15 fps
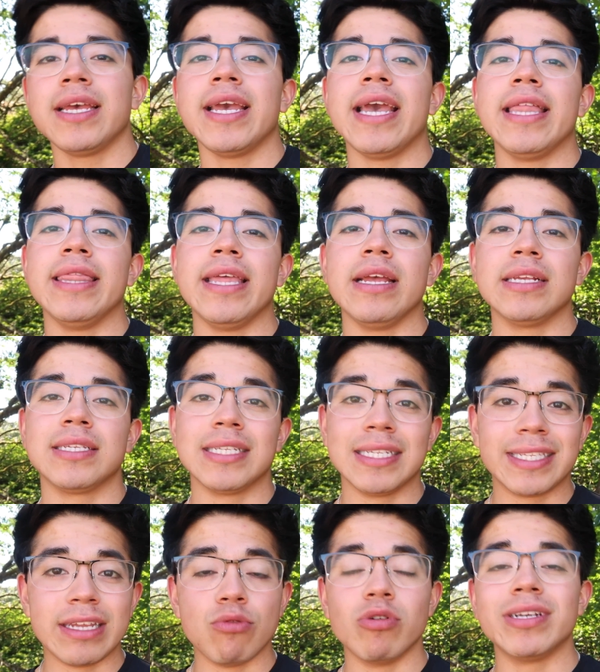And since
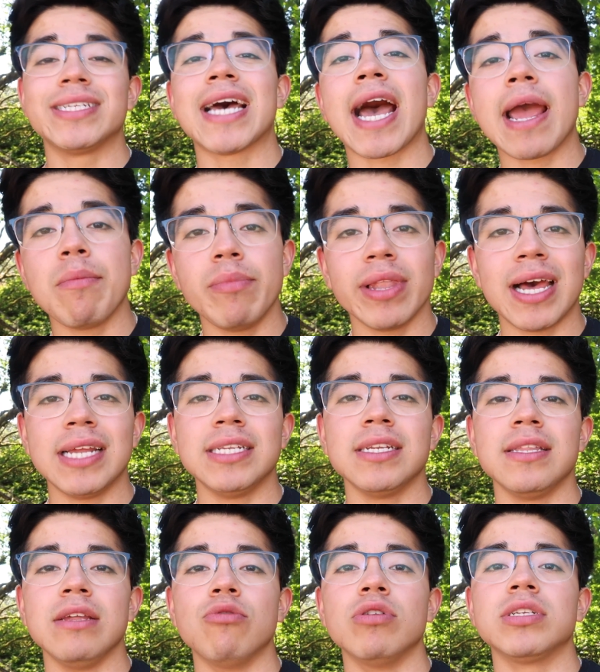they were time blinded,
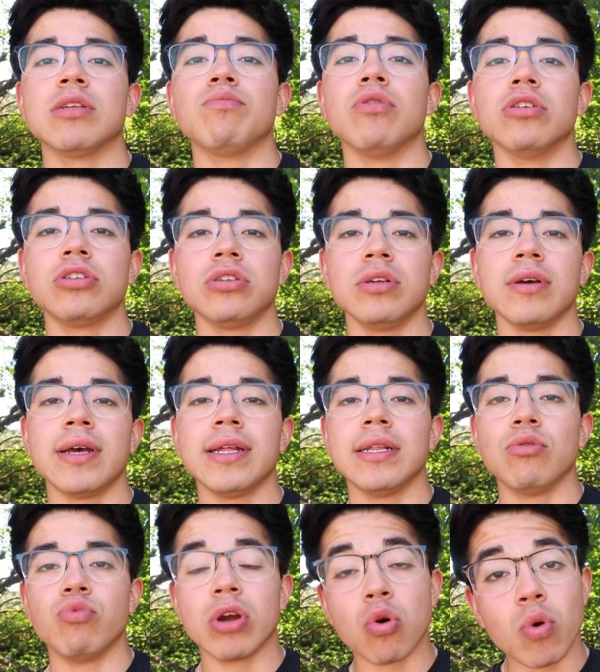they were supposed to
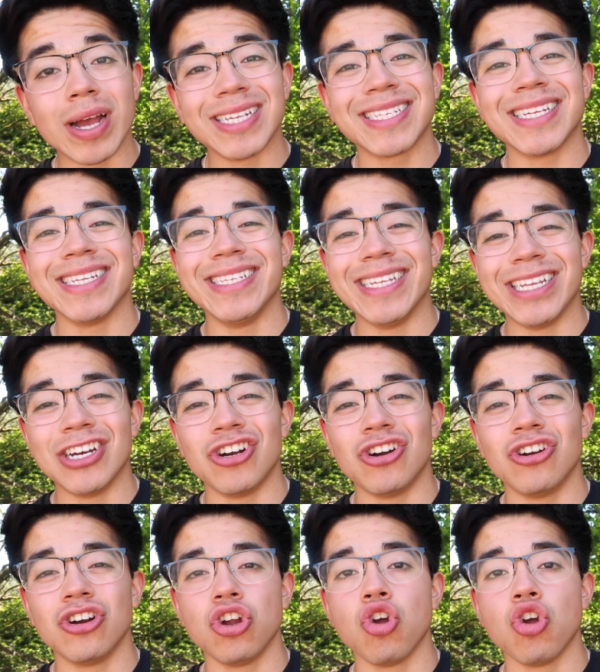request dinner